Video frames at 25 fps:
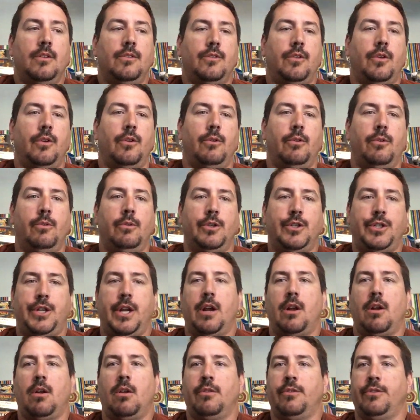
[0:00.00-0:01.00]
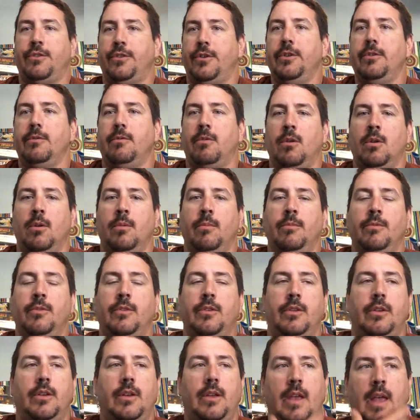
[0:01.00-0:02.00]
to share 2
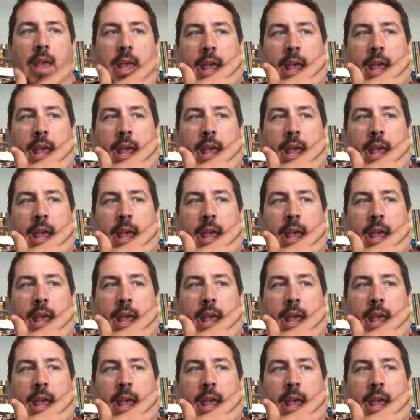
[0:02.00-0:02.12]
rooms,